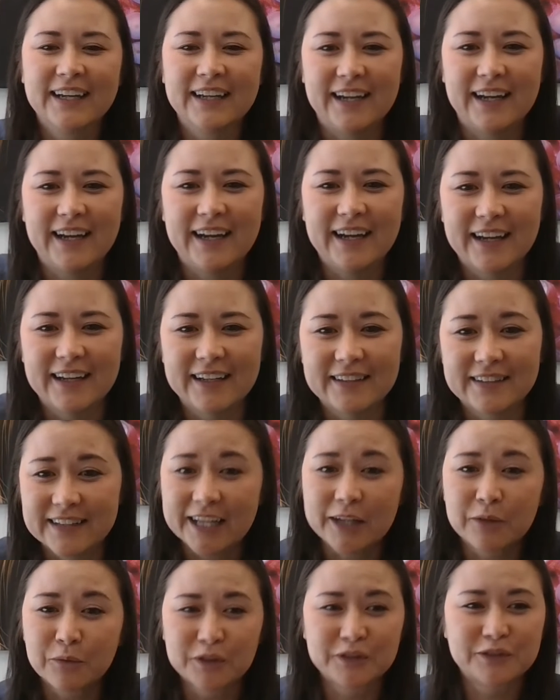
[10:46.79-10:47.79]
And
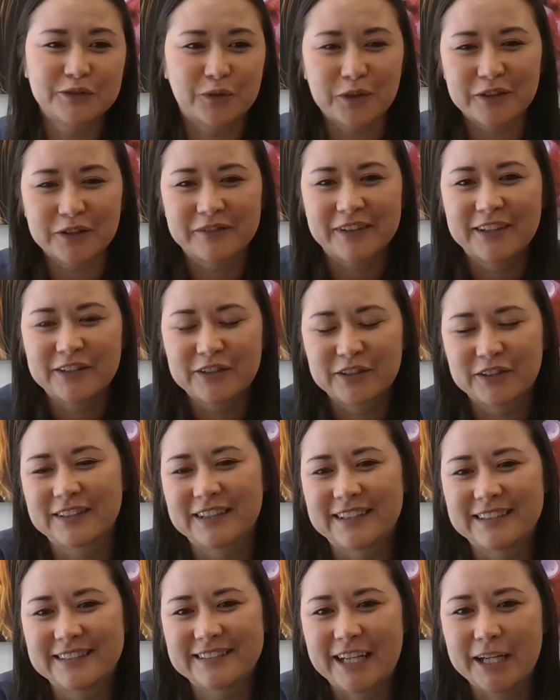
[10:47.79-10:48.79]
they will sort of enter
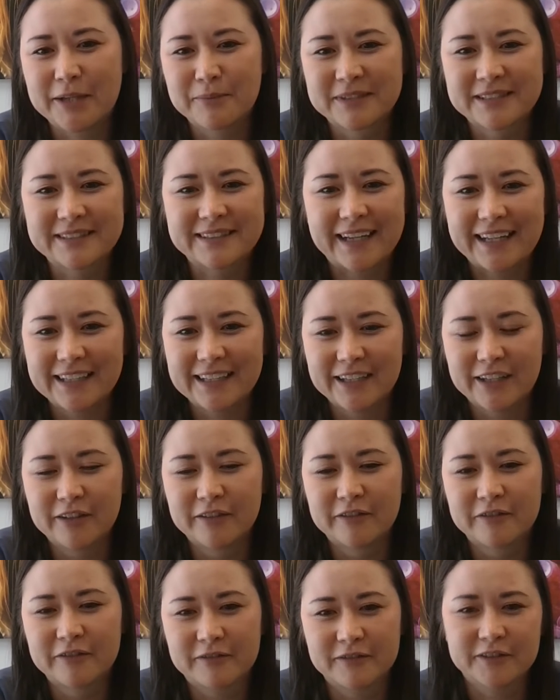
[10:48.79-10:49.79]
that same state
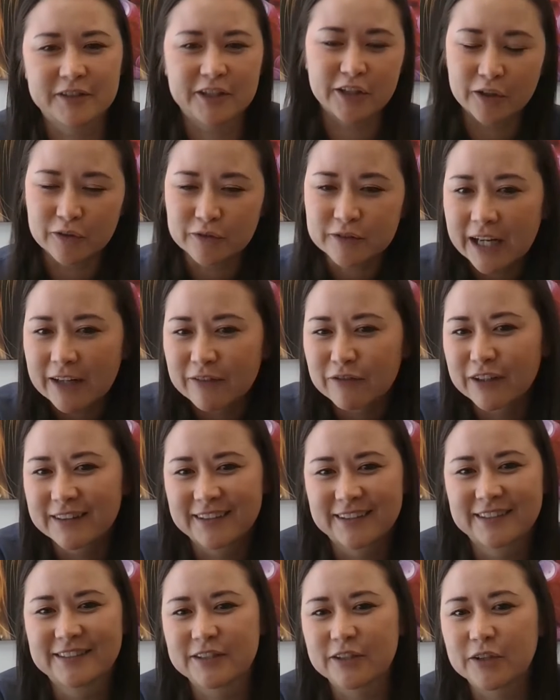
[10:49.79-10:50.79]
of,
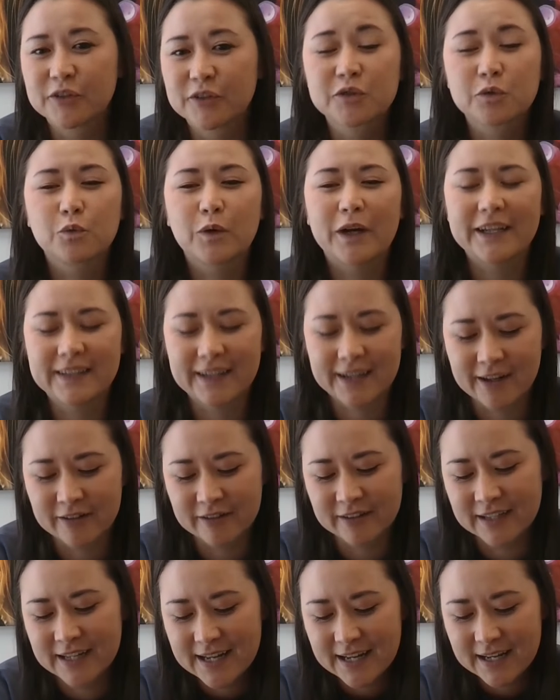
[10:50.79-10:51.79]
everything slows way
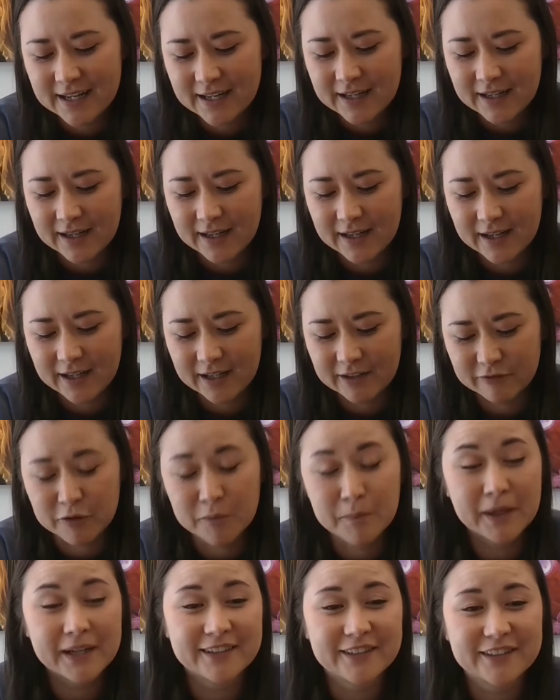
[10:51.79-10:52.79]
down. And from
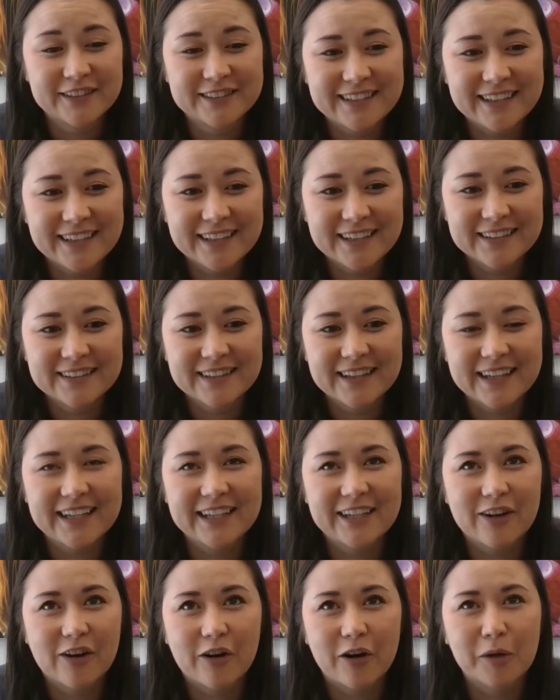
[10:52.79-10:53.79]
my understanding,
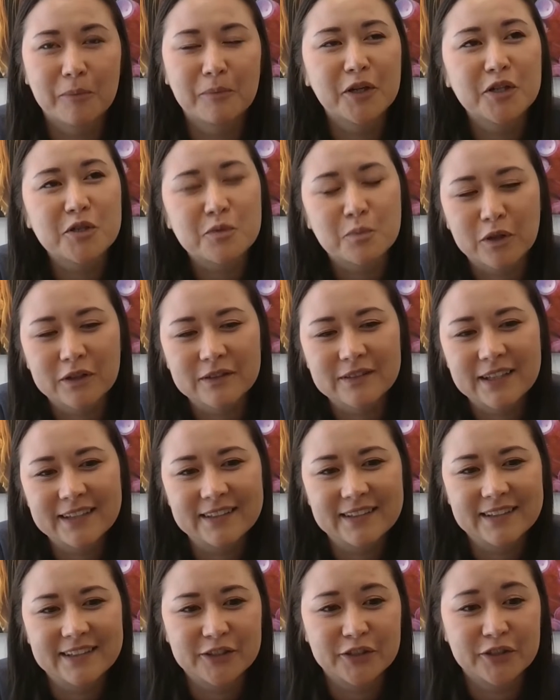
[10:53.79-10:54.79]
they are much more
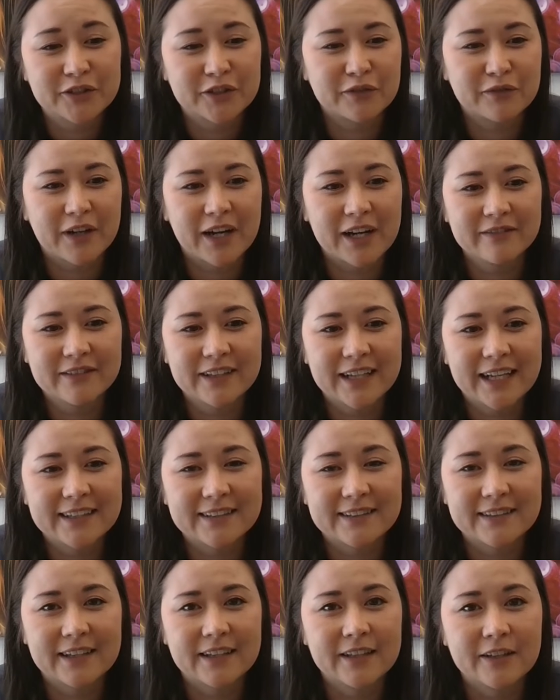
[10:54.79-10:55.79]
likely to survive
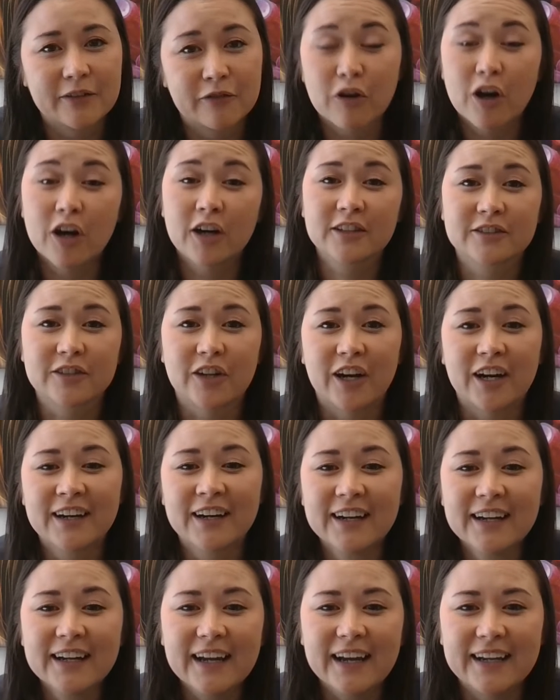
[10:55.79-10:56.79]
that than the frogs are.
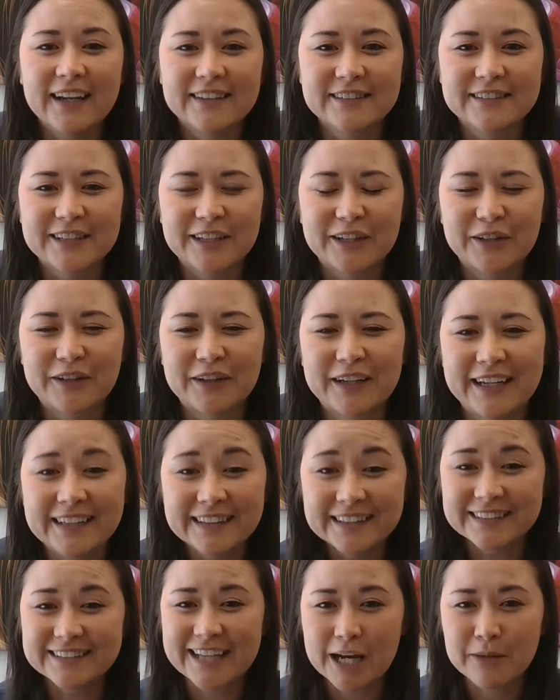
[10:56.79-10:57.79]
And so in
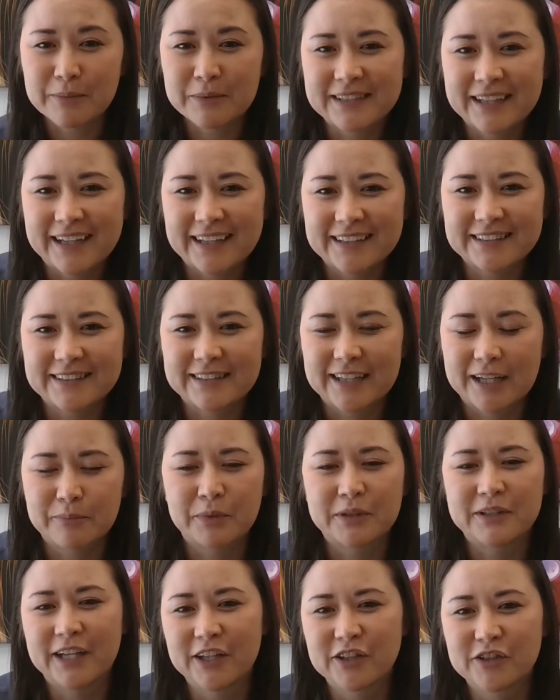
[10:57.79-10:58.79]
these habitats that
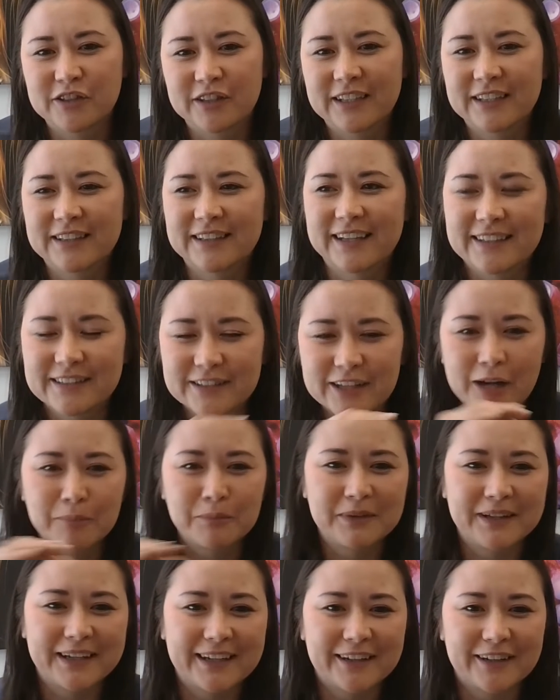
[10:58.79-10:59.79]
potentially that top
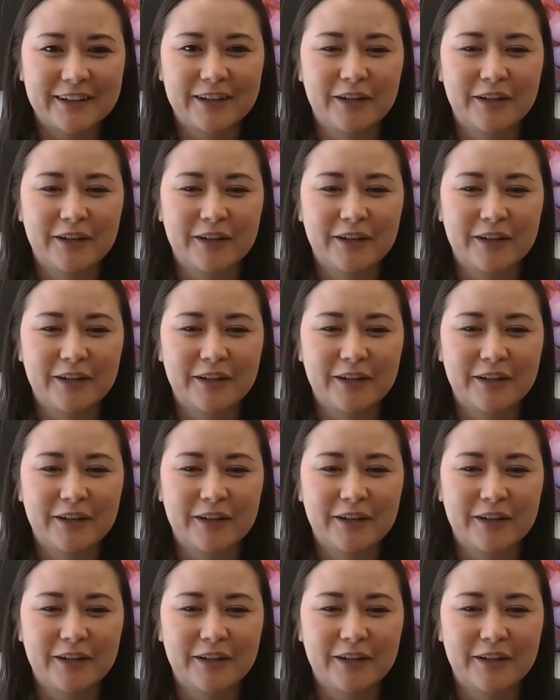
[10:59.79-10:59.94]
layer